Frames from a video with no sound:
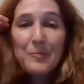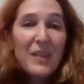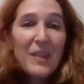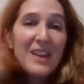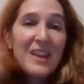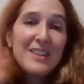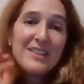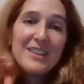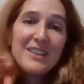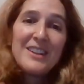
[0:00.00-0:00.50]

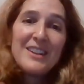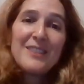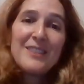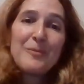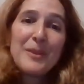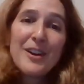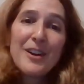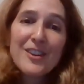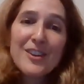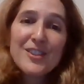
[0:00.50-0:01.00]
indeed,
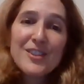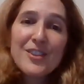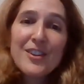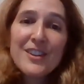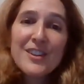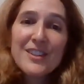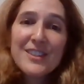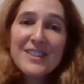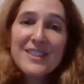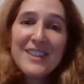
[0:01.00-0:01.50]
we are starting
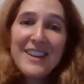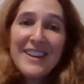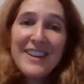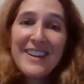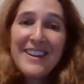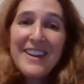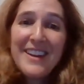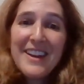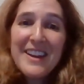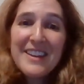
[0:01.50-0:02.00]
to
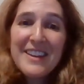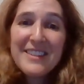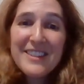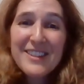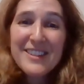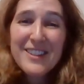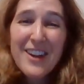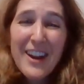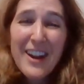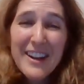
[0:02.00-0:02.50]
see
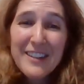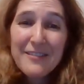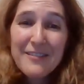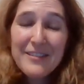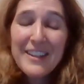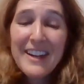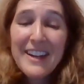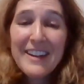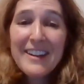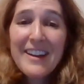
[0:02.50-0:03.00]
this kind of
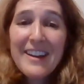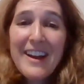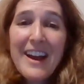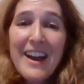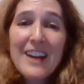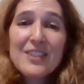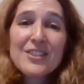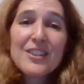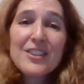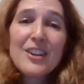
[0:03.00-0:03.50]
data
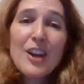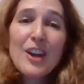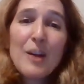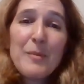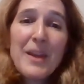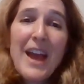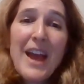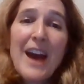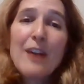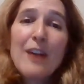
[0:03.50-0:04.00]
actually
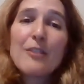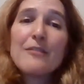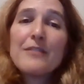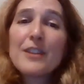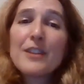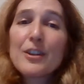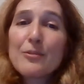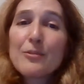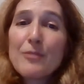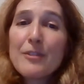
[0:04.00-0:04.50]
coming out of the
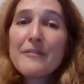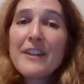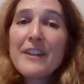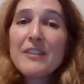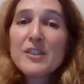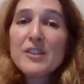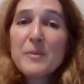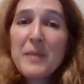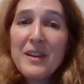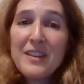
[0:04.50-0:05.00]

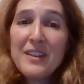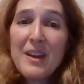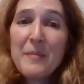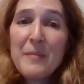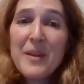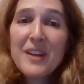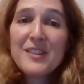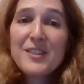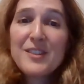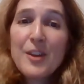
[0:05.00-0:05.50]
coronavirus
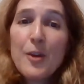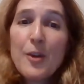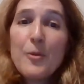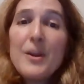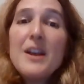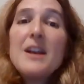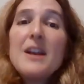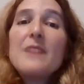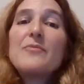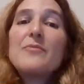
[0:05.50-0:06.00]
pandemic. So
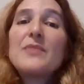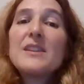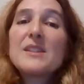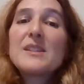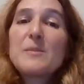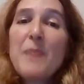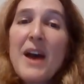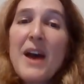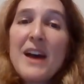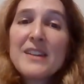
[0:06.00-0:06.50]
this
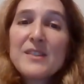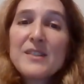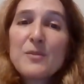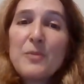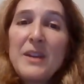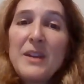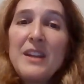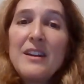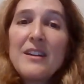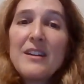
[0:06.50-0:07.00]
past
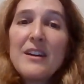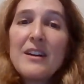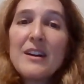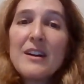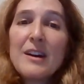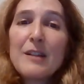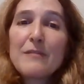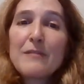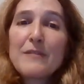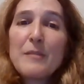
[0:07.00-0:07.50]
week
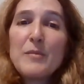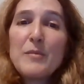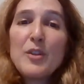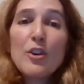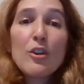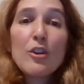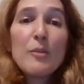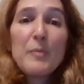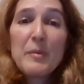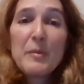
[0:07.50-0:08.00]
from
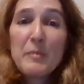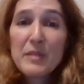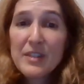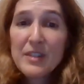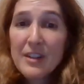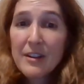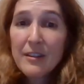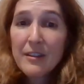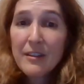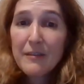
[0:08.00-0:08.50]
Europe, but
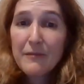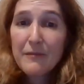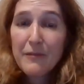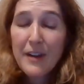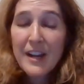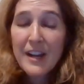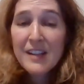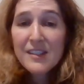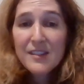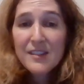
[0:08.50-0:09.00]
particularly
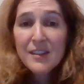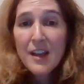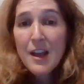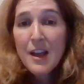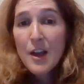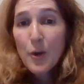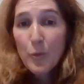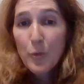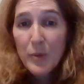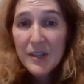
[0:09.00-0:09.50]
France,
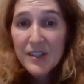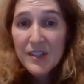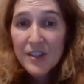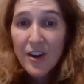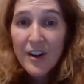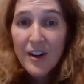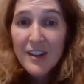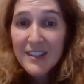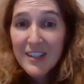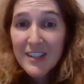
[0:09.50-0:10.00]
we
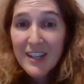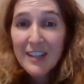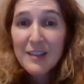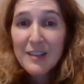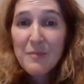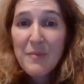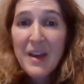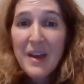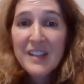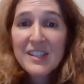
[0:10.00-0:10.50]
started to get the
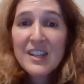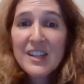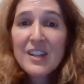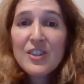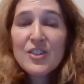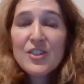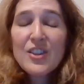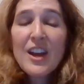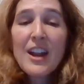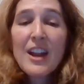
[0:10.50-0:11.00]

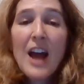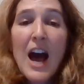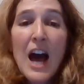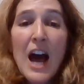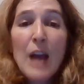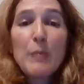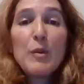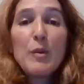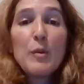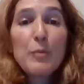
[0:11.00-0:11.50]
message that
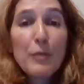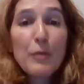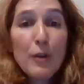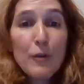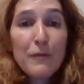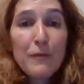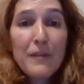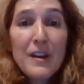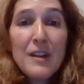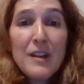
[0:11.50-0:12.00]

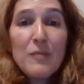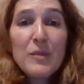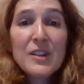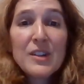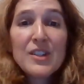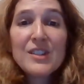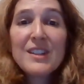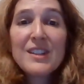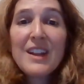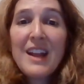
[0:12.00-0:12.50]
ibuprofen,
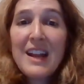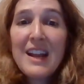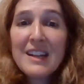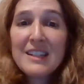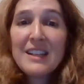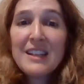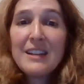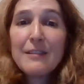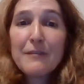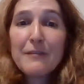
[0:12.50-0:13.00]
which is an
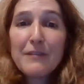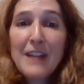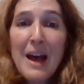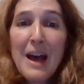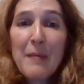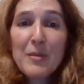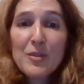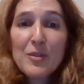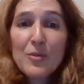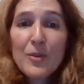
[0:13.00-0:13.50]

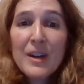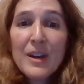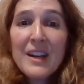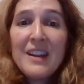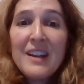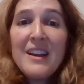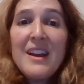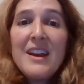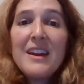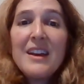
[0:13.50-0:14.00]

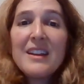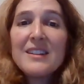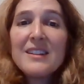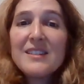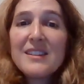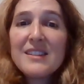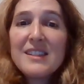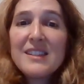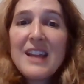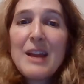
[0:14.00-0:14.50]
anti-inflammatory, is
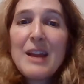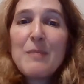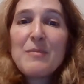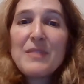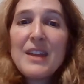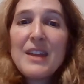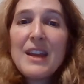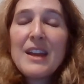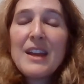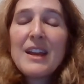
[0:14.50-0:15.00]
the same
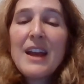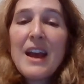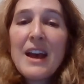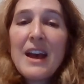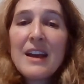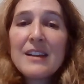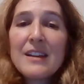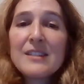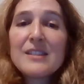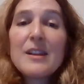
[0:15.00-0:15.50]
thing
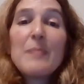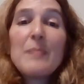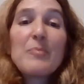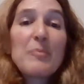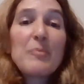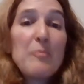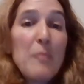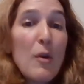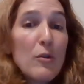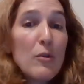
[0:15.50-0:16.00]
as
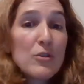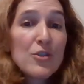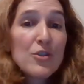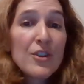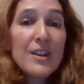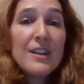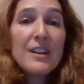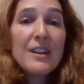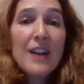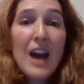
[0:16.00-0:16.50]

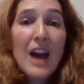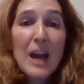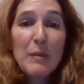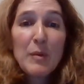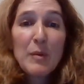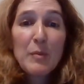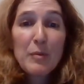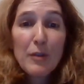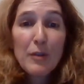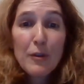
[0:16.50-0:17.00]
Motrin and
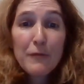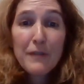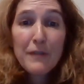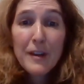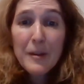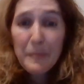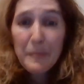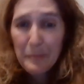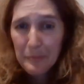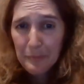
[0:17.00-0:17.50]

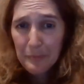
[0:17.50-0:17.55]
ibuprofen,